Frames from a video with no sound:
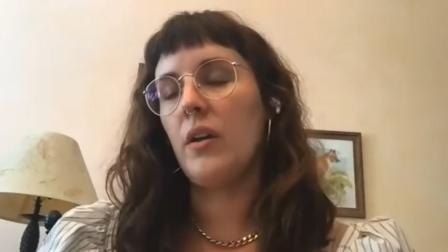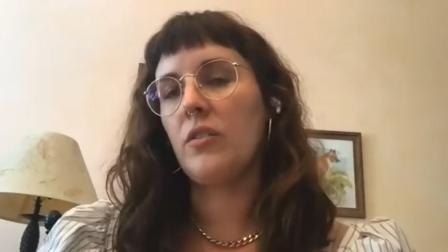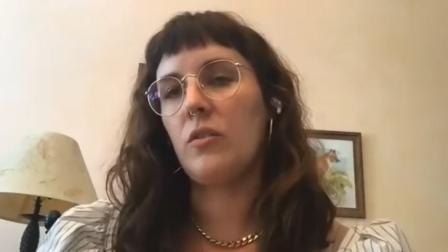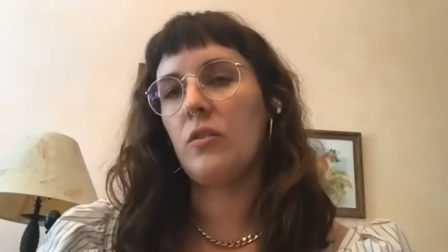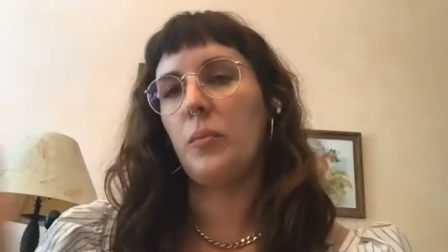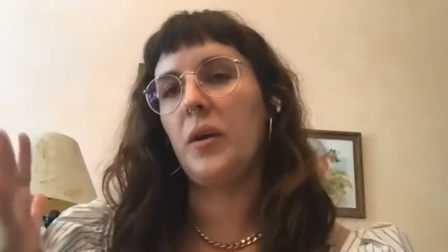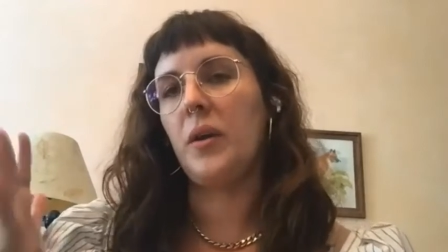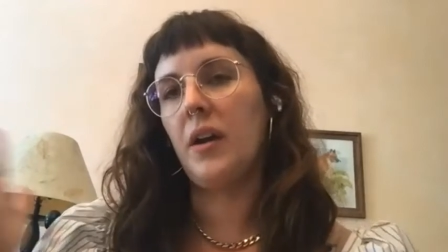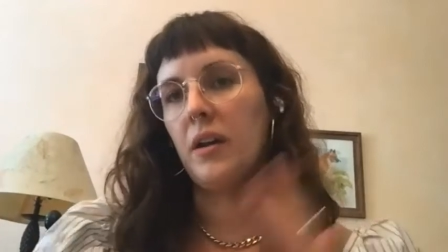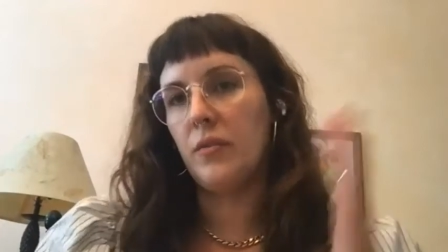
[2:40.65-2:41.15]
So
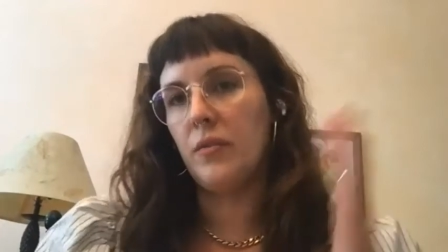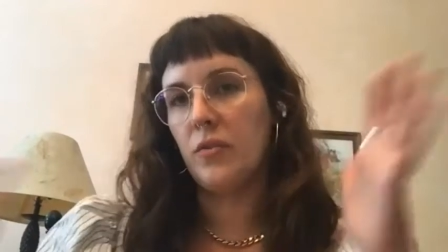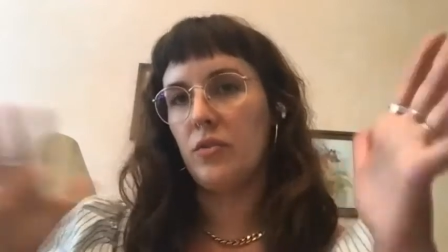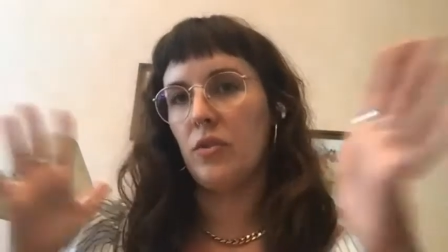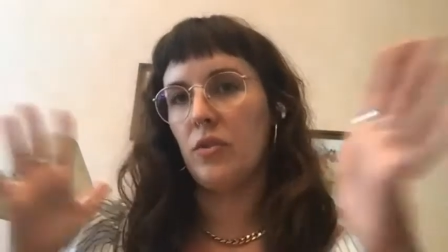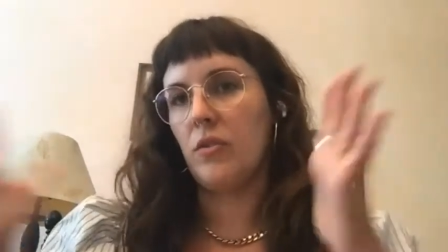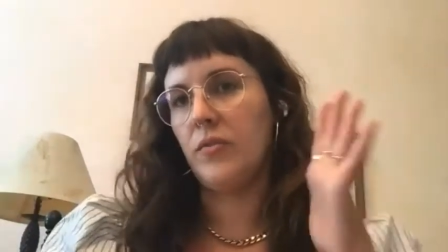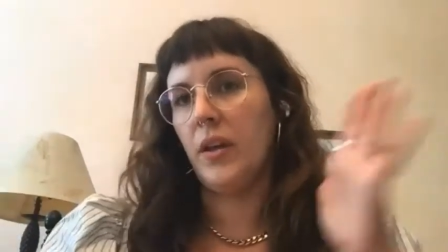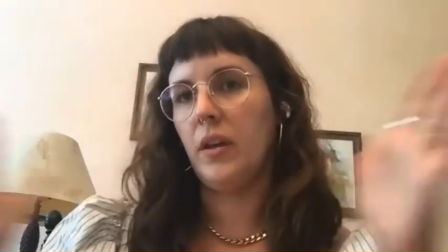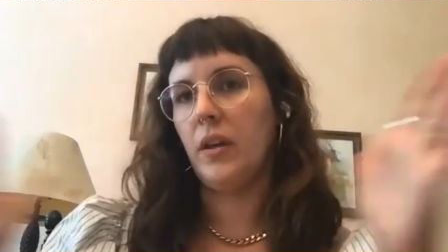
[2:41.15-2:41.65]
we kind of
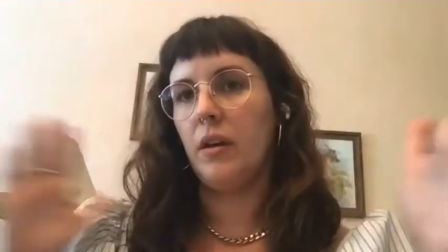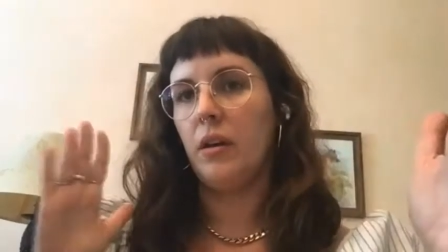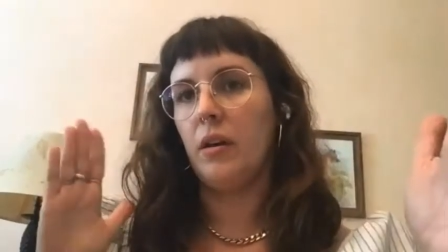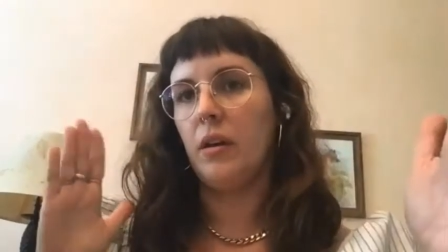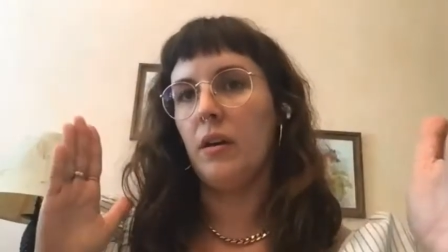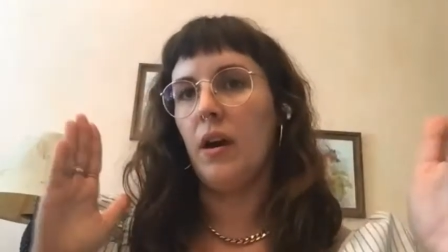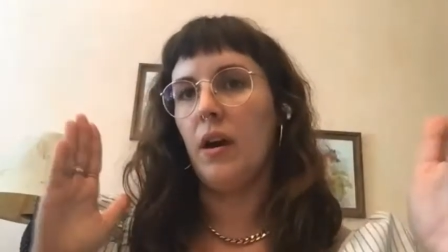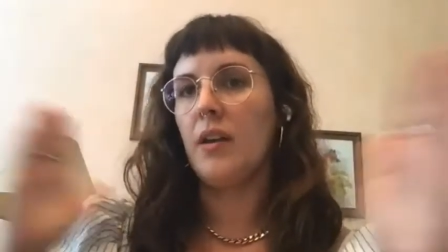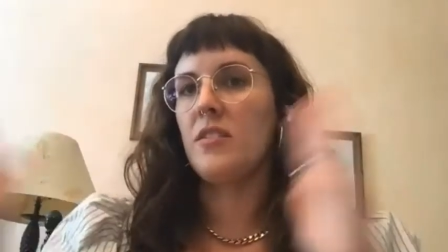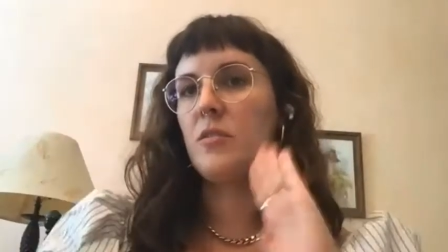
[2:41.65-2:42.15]
serve like
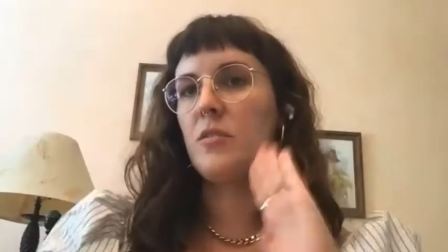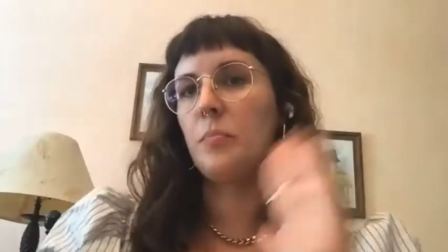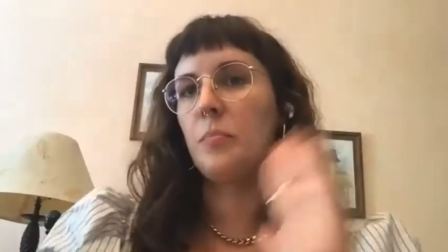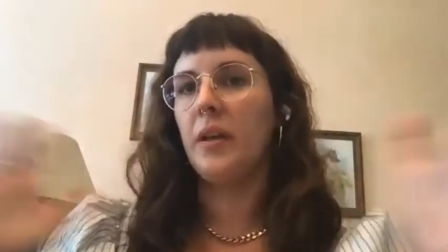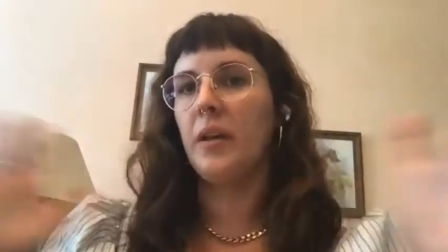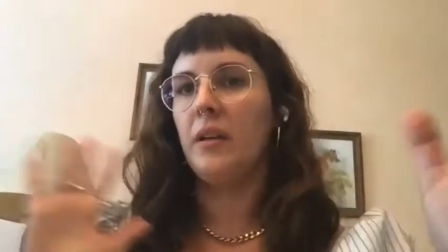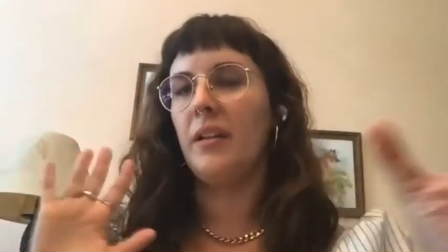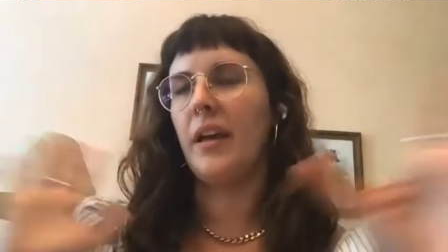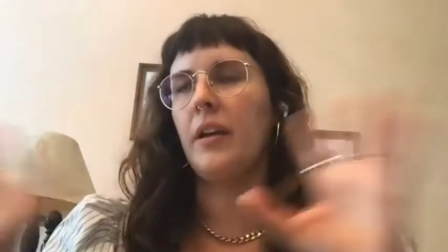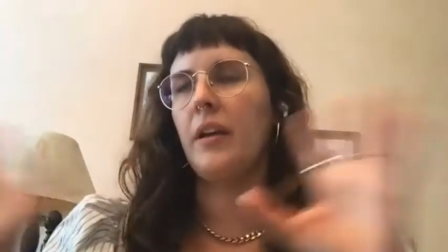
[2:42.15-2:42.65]
a
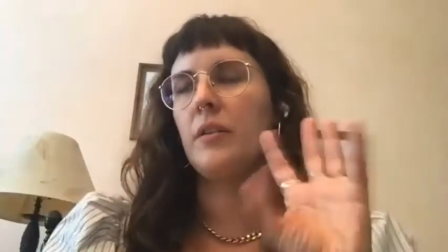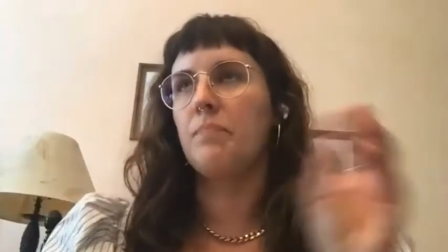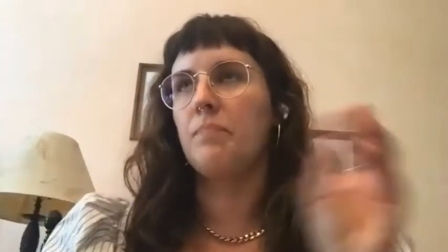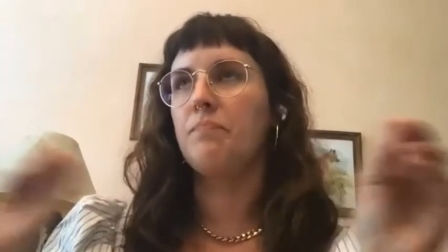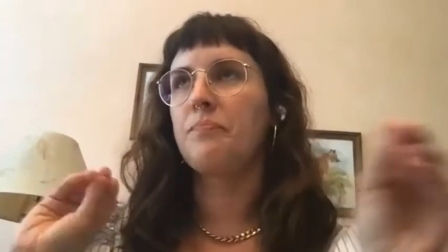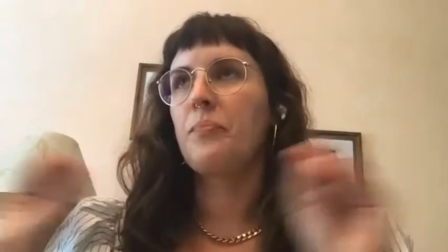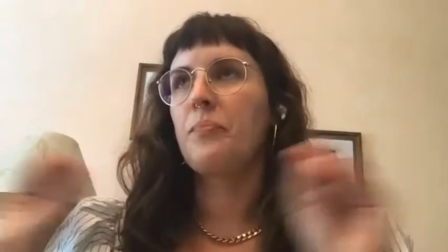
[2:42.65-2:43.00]
split, like a